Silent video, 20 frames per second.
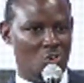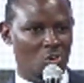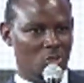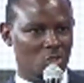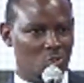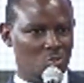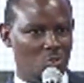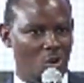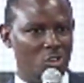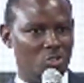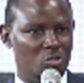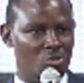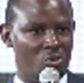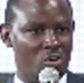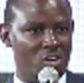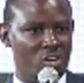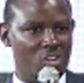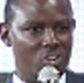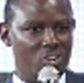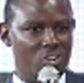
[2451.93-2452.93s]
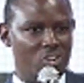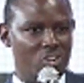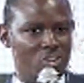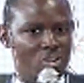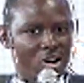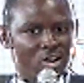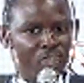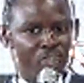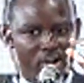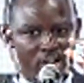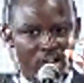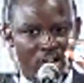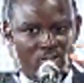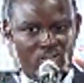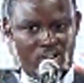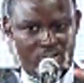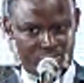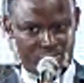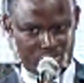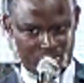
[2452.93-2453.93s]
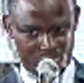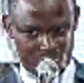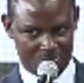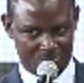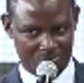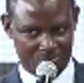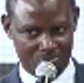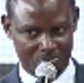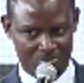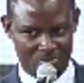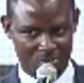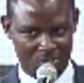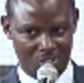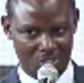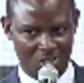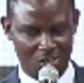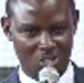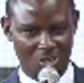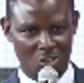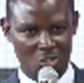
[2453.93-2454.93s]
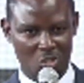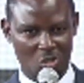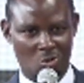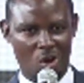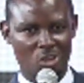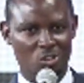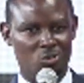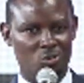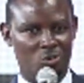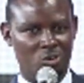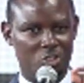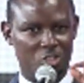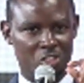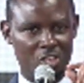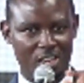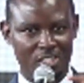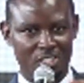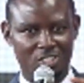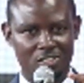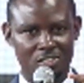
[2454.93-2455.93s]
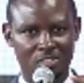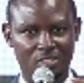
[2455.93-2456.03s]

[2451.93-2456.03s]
you're not going to read one paragraph. You're going